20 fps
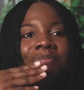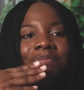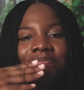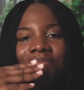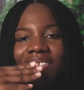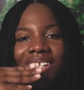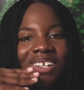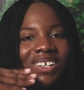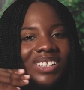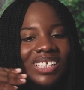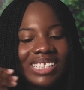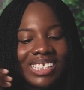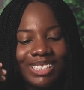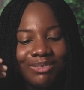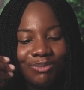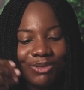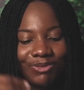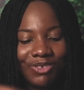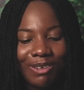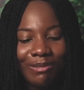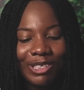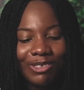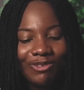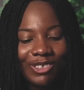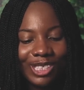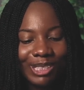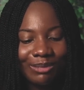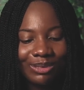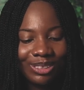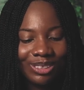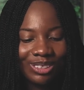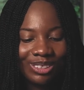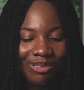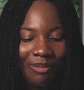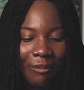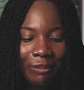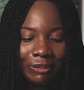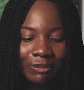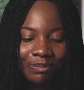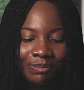I honestly prefer Miss Phillips' own.
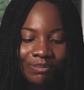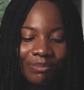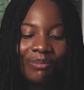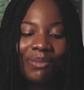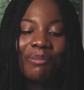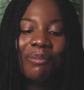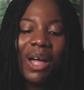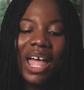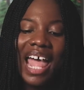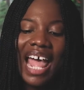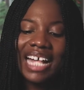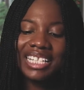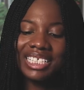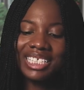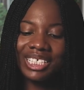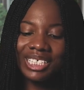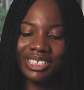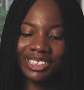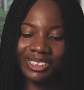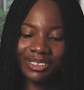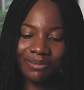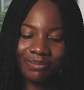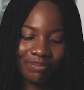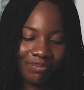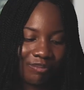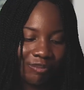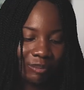But anywho,